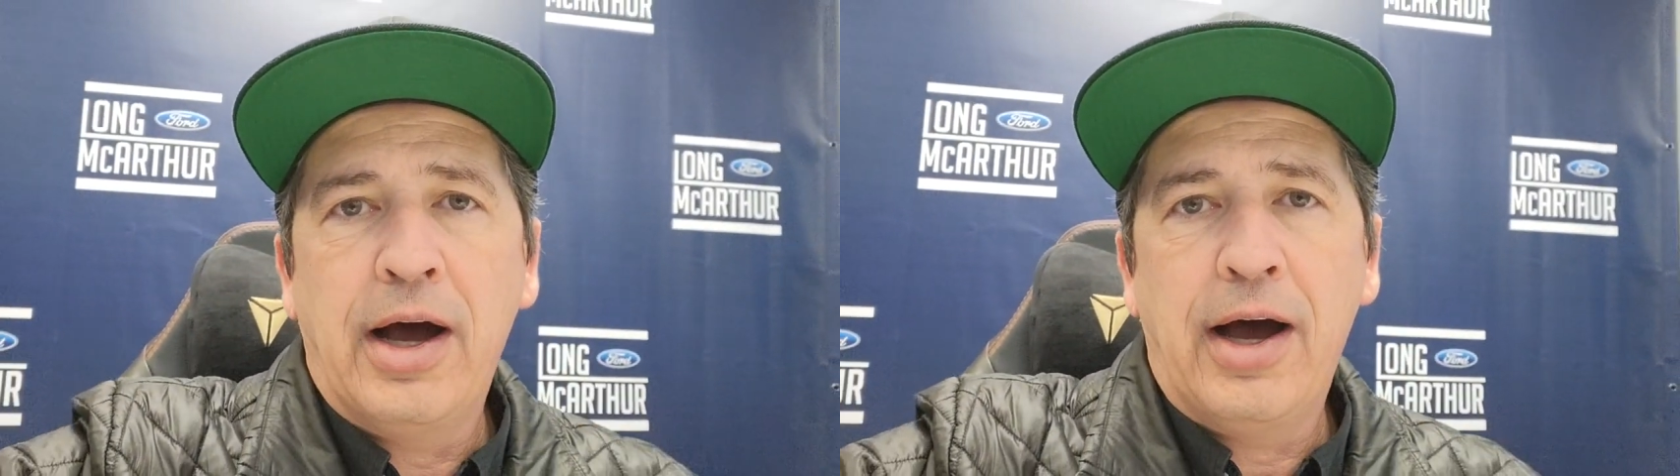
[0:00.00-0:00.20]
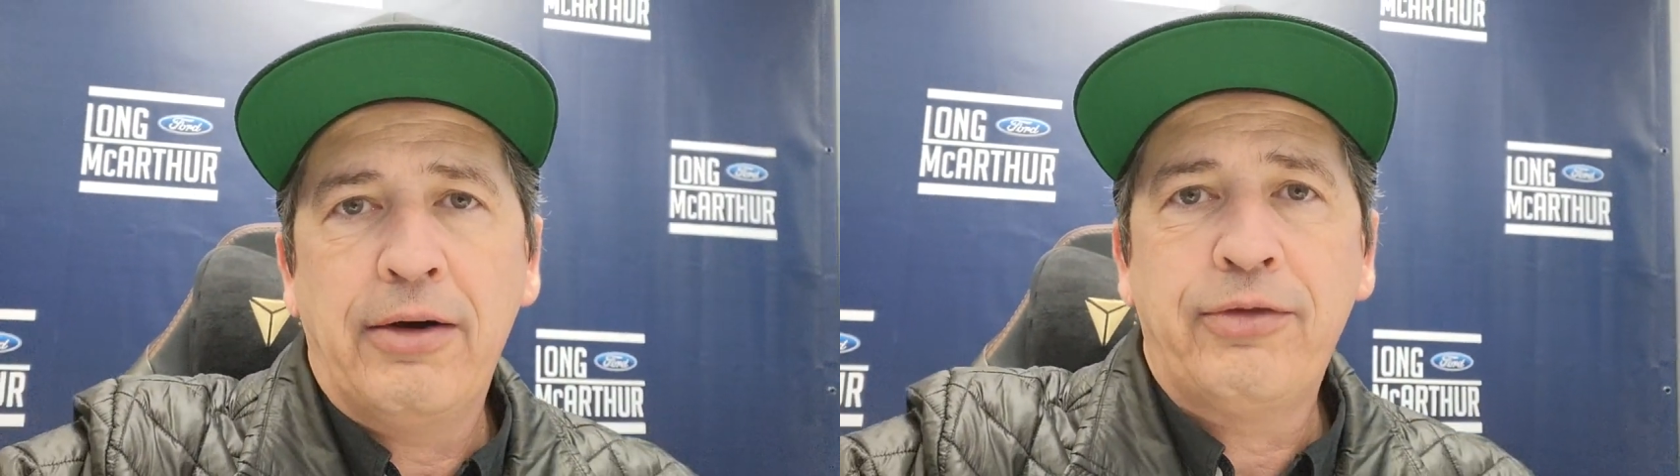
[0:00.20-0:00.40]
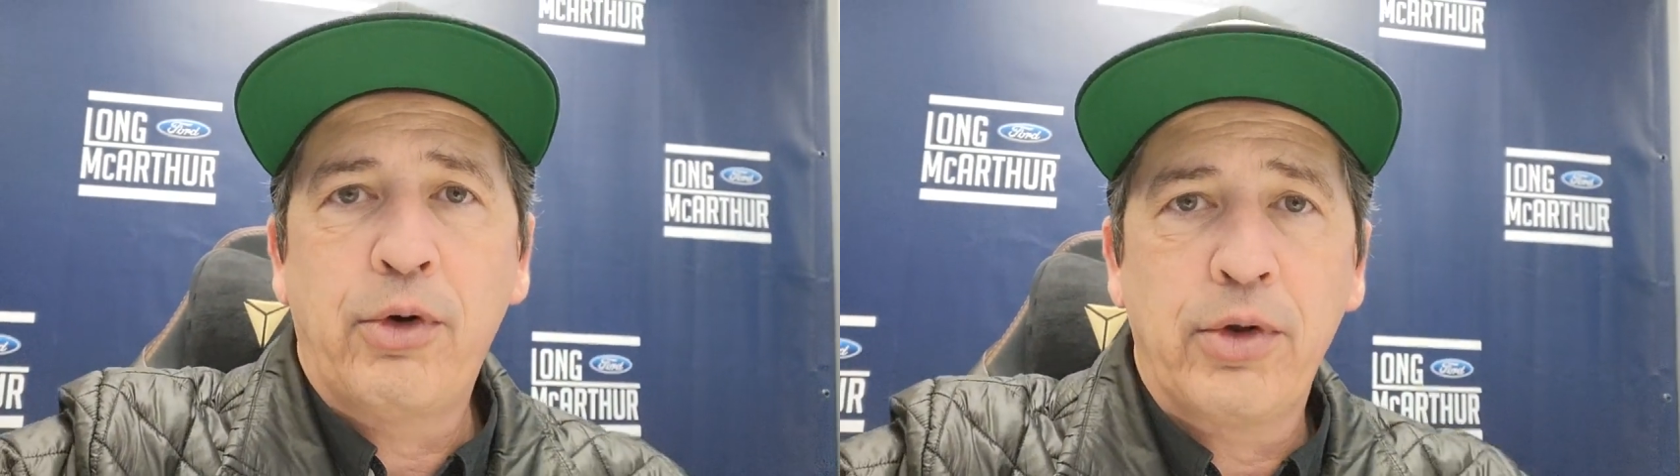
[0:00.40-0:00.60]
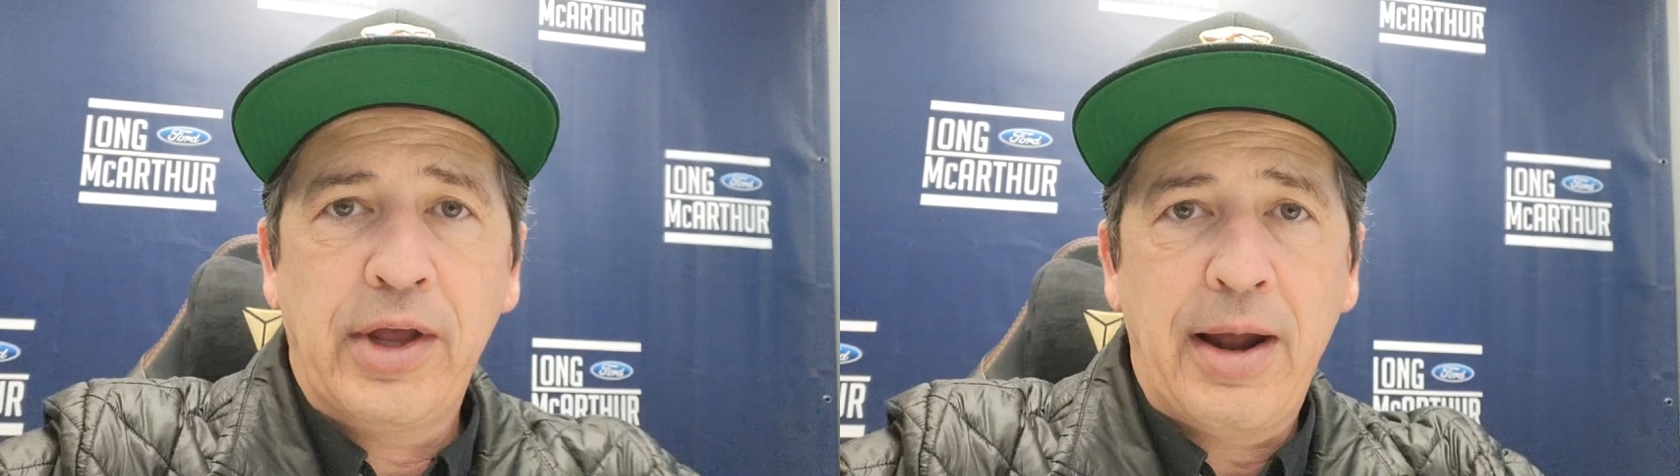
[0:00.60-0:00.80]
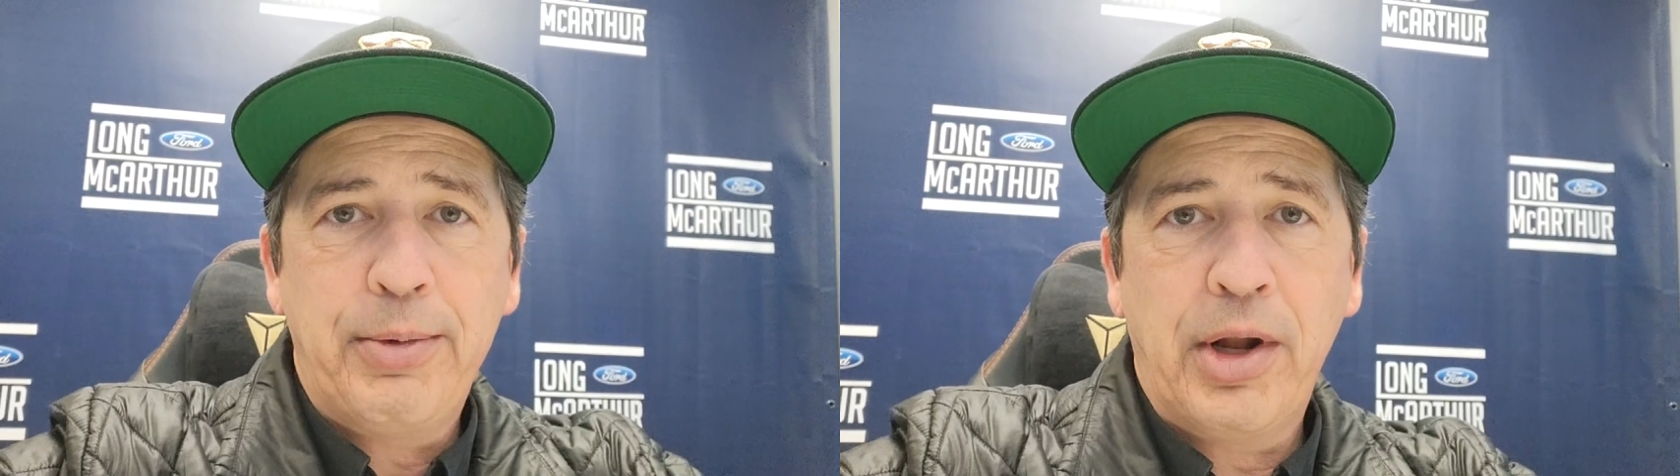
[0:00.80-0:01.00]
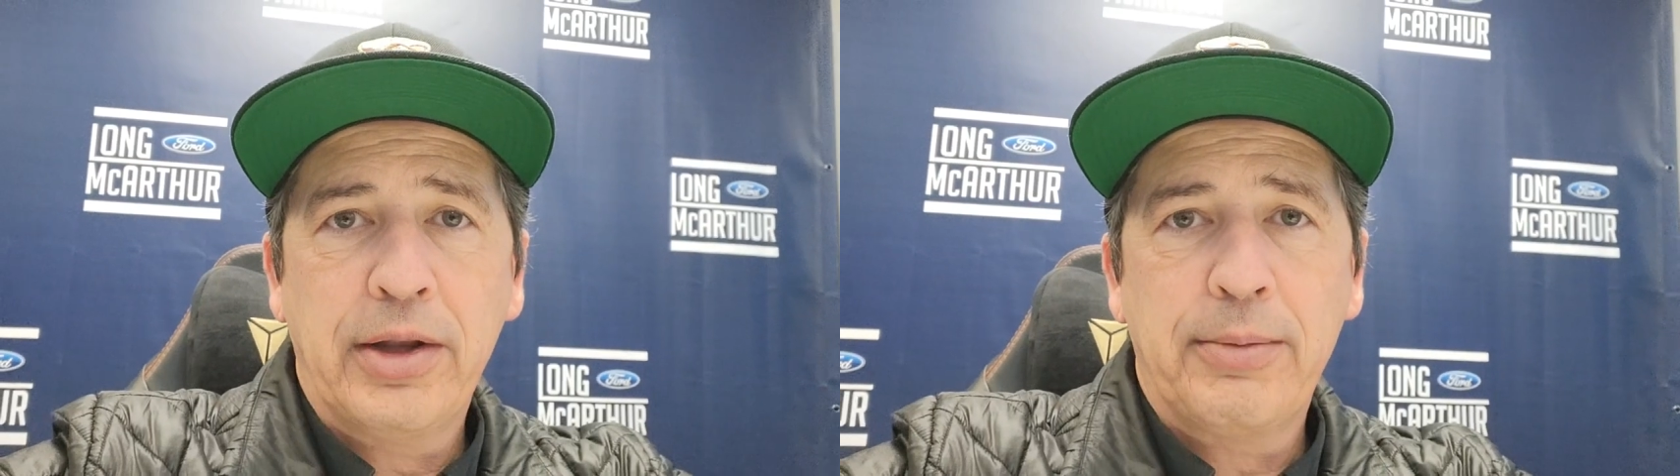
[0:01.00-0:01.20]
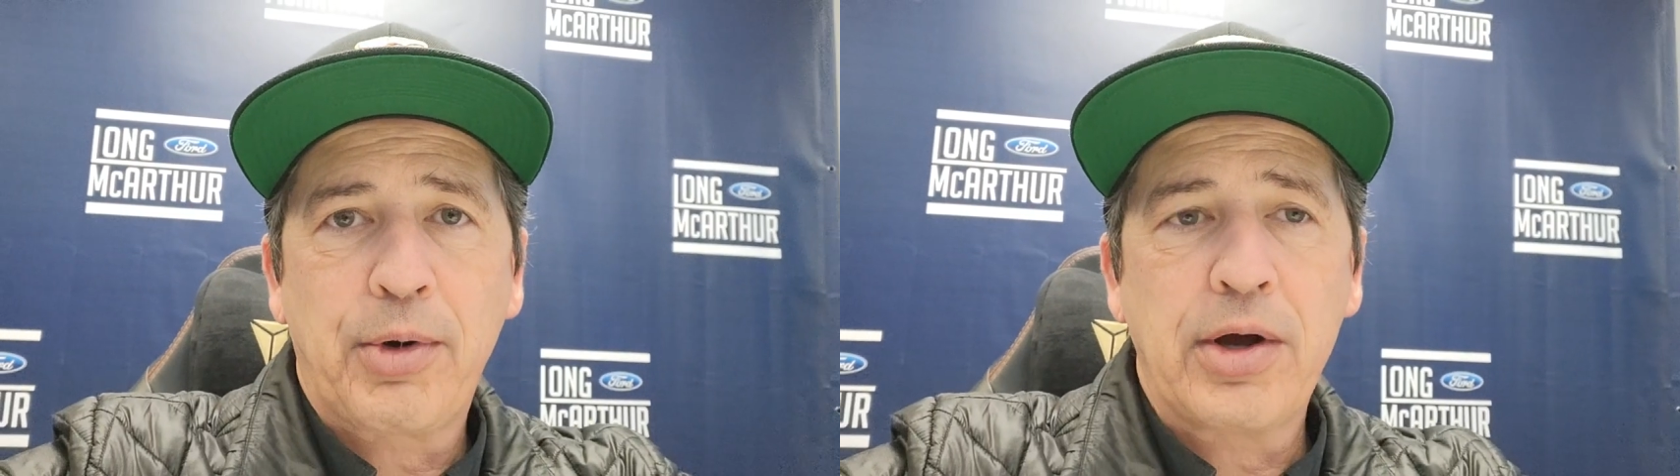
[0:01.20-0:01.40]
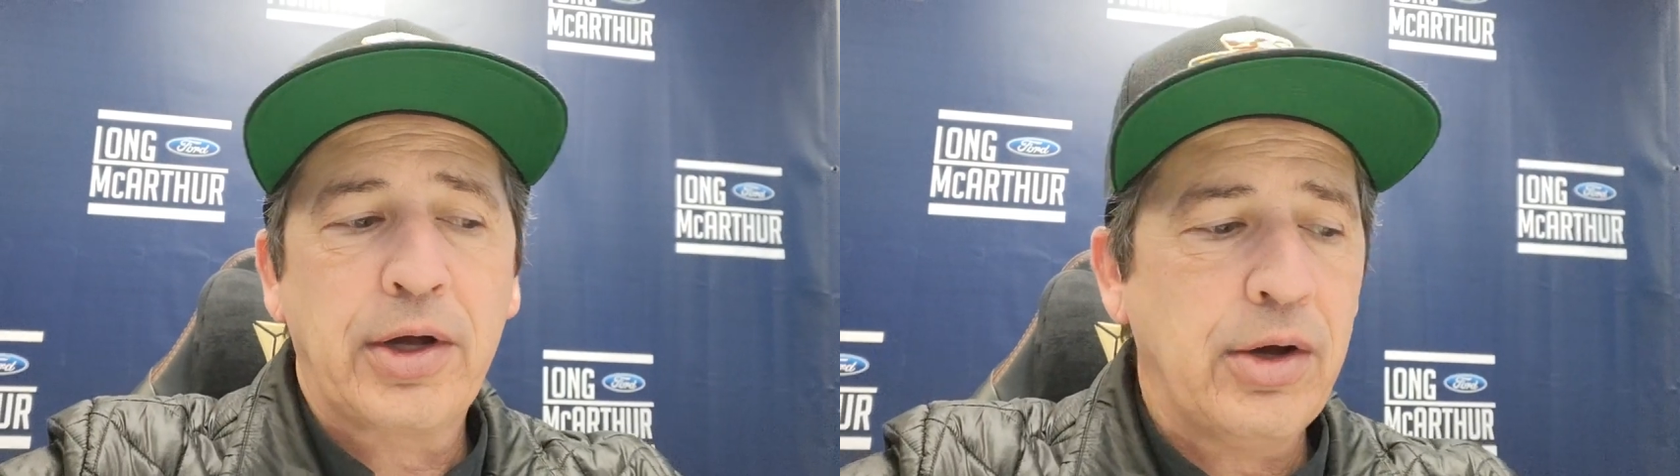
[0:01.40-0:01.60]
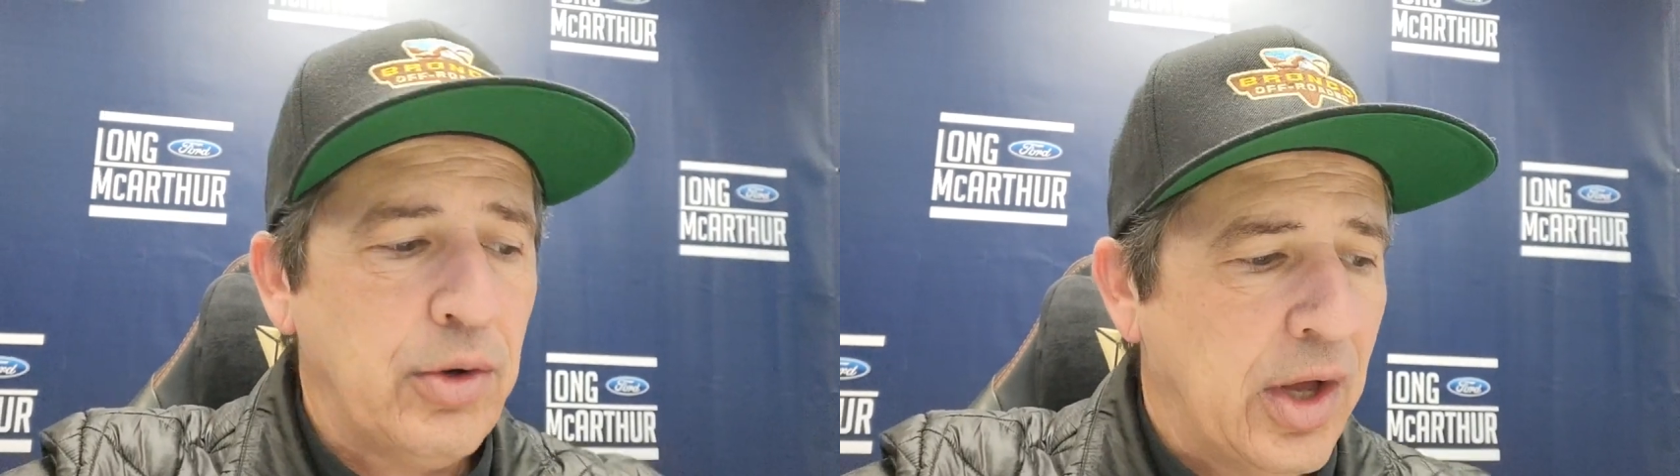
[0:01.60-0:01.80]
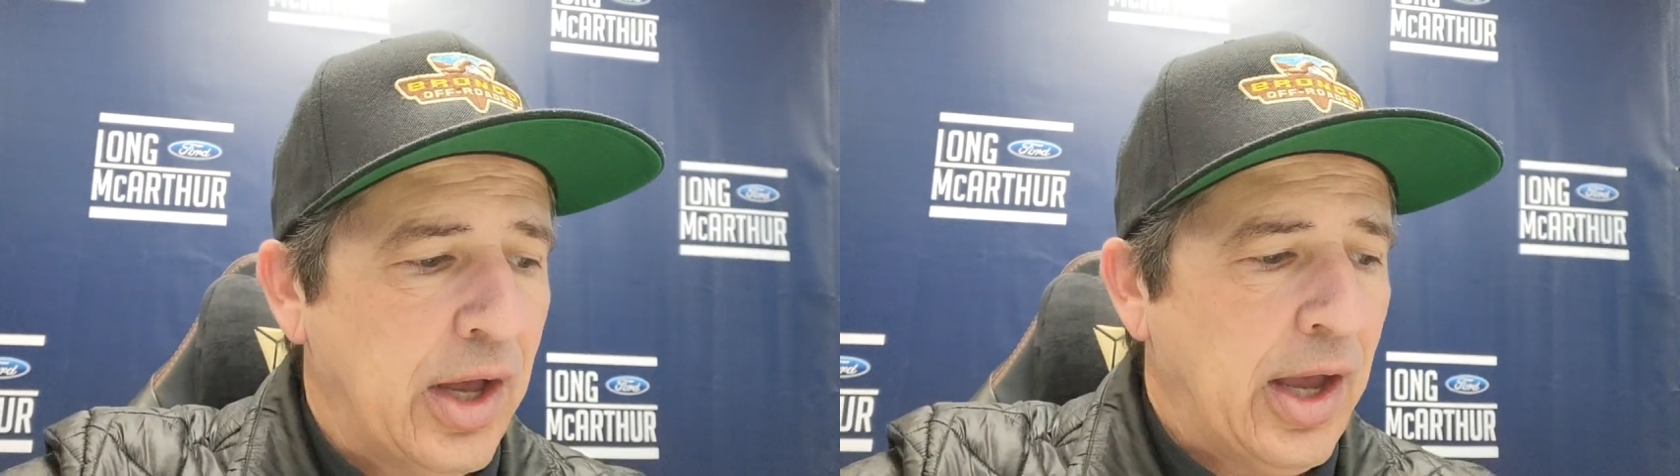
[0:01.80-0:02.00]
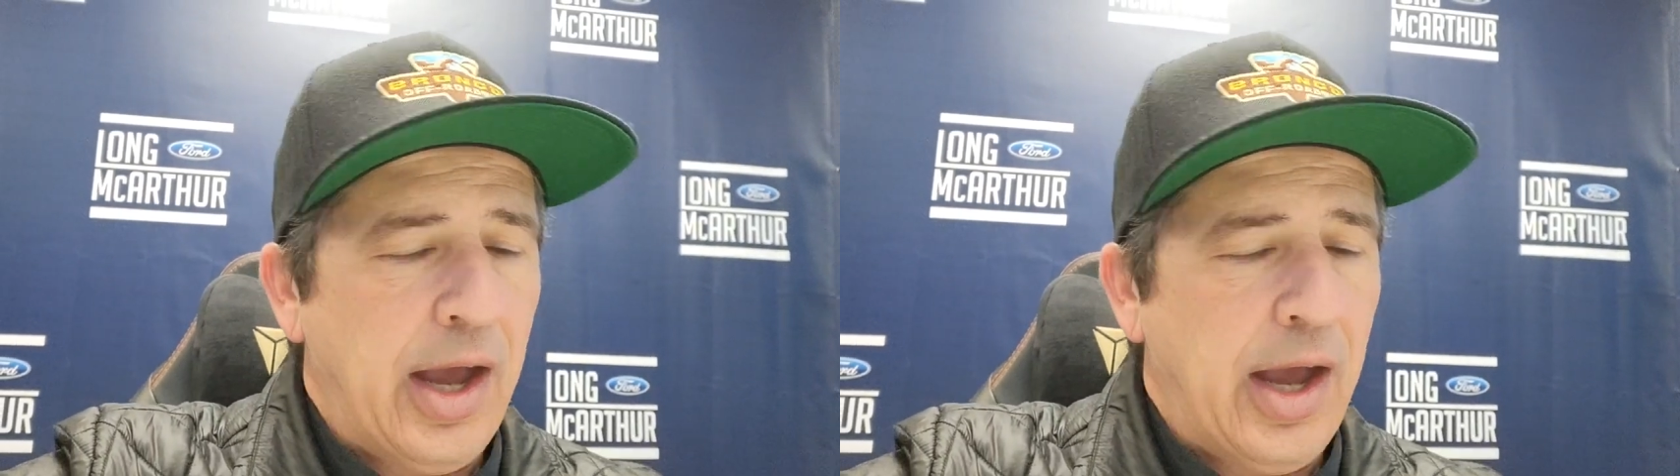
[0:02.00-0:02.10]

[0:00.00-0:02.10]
uh, for that I put on the Bronco,